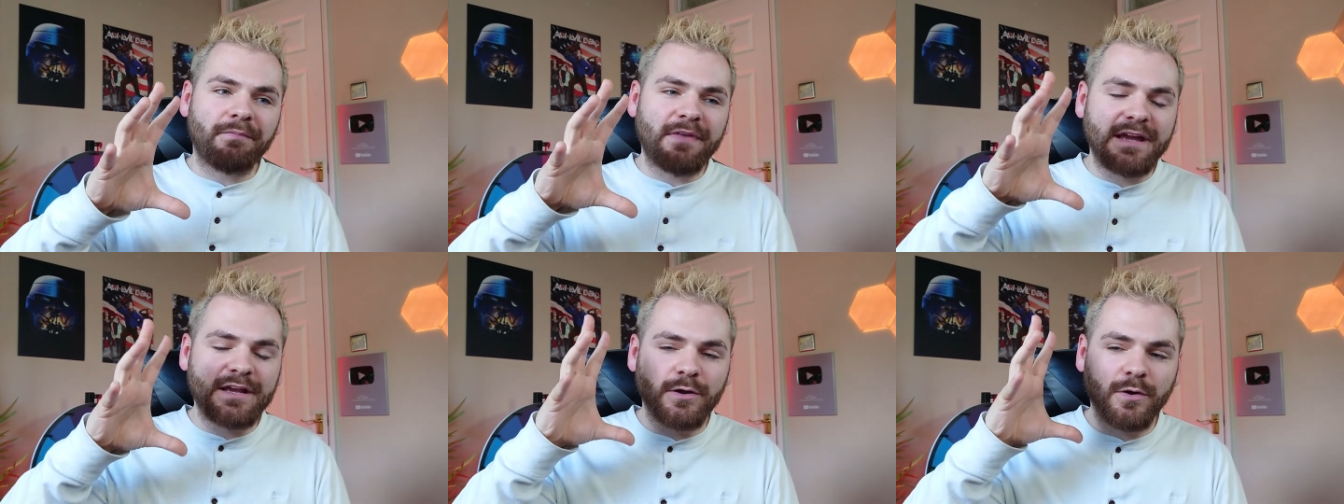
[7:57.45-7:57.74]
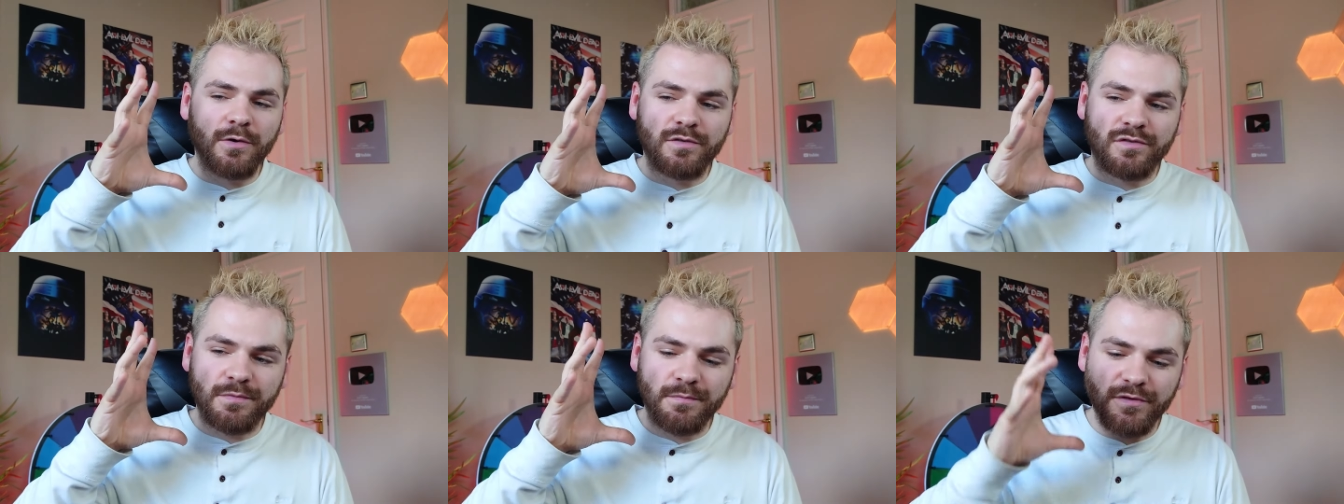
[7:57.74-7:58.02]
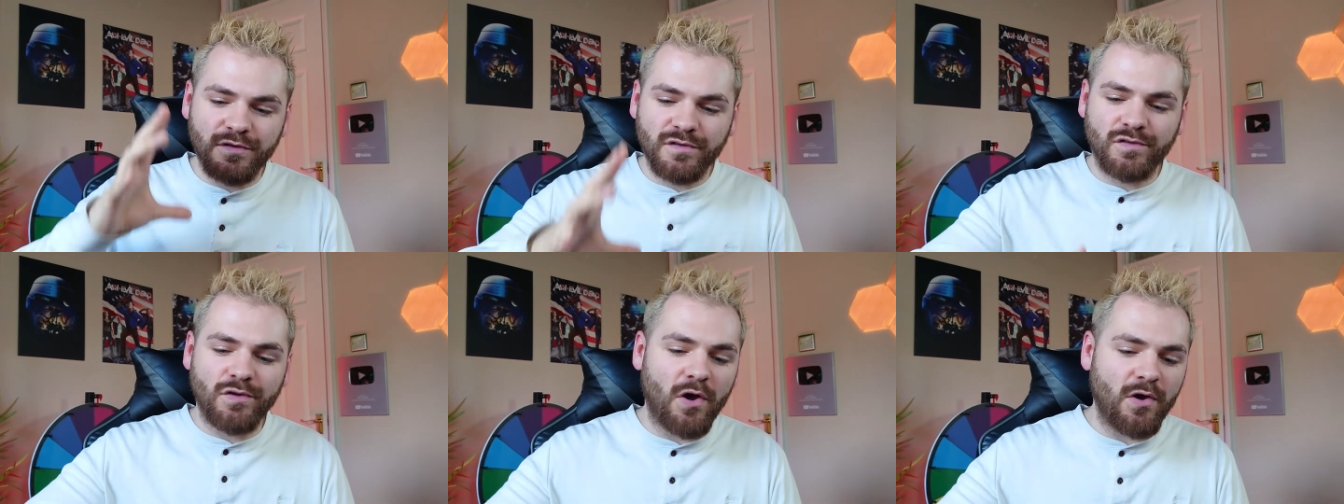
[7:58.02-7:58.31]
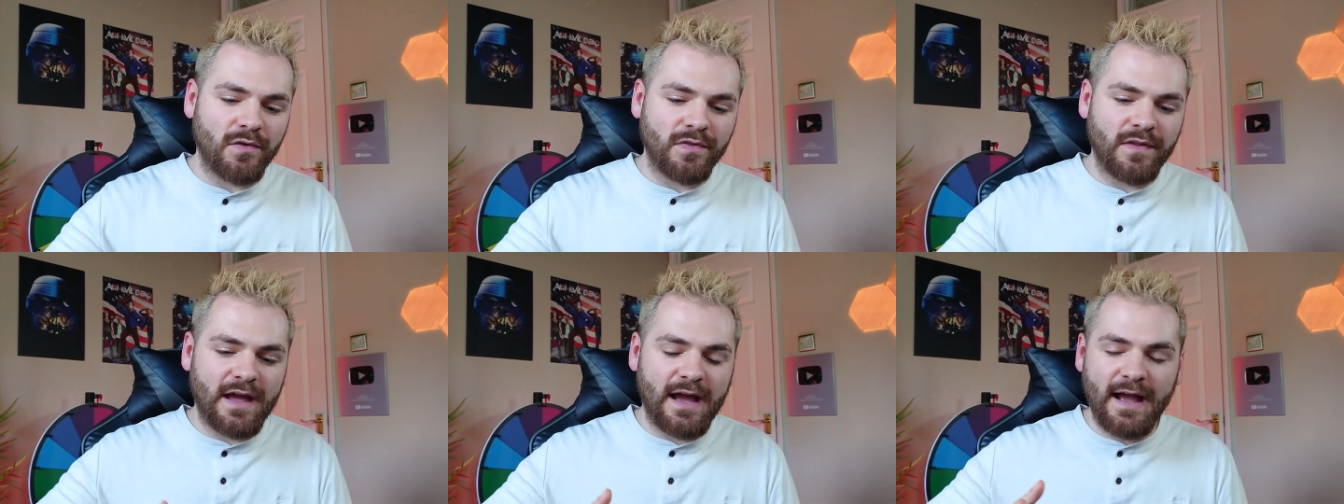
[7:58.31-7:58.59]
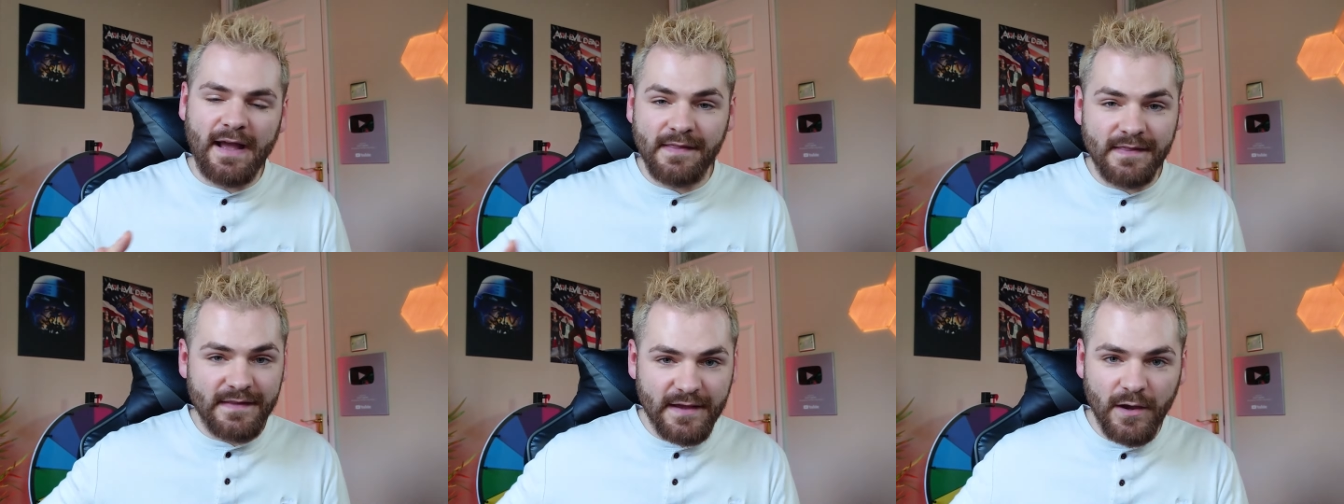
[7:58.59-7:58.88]
It goes from a song
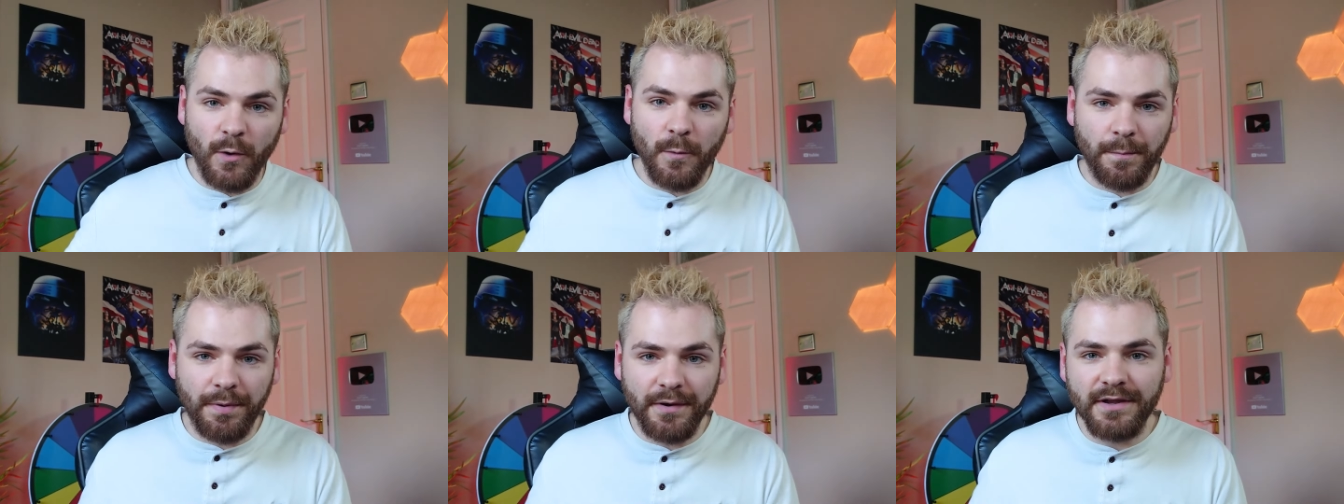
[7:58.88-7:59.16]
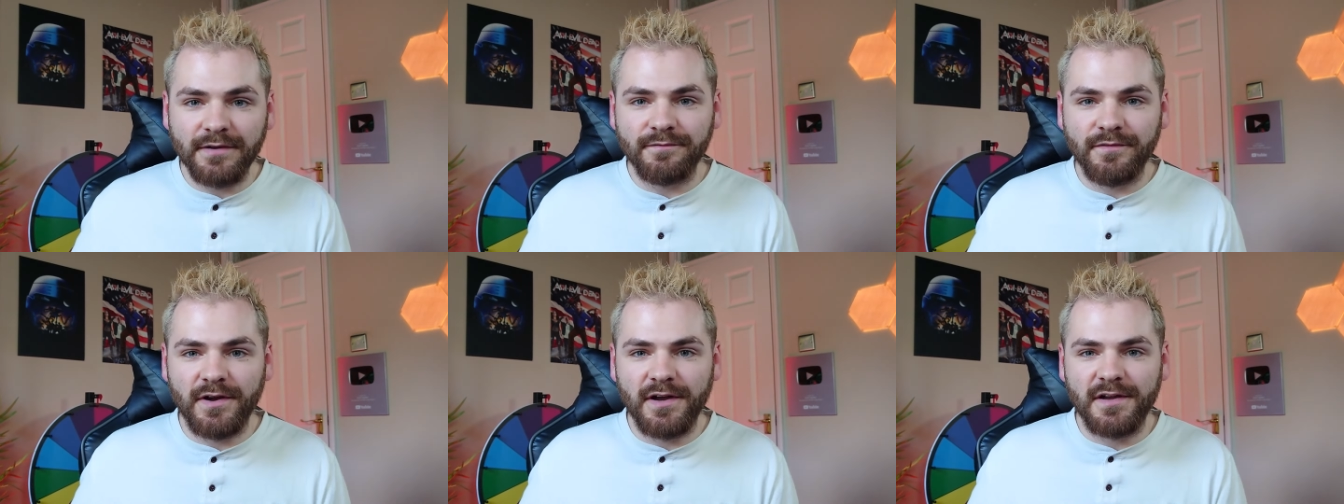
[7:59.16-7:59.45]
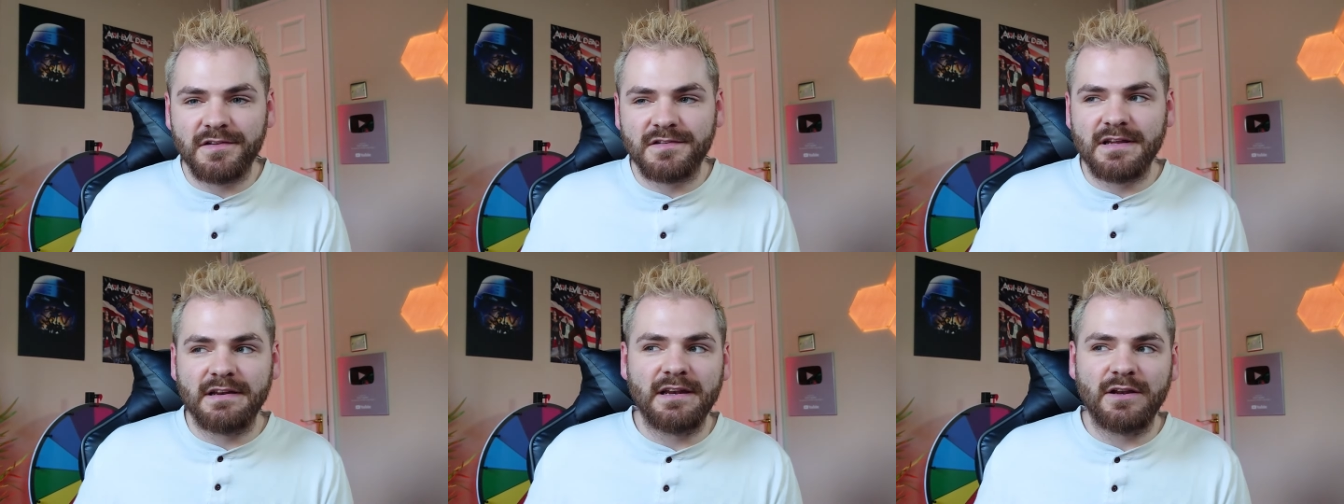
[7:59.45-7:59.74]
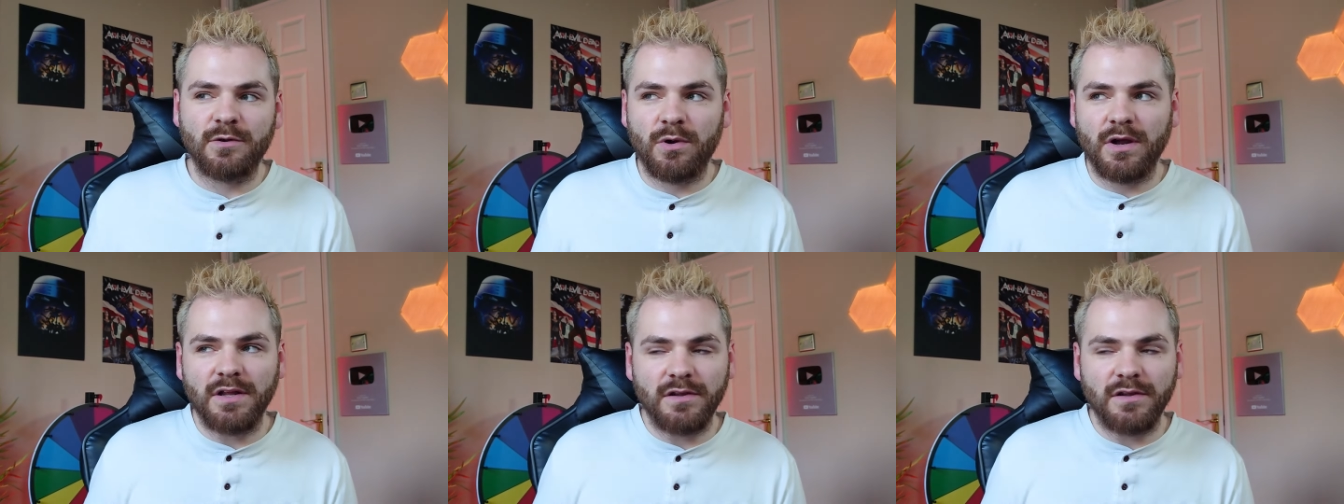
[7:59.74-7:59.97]
that in the opening verse sounded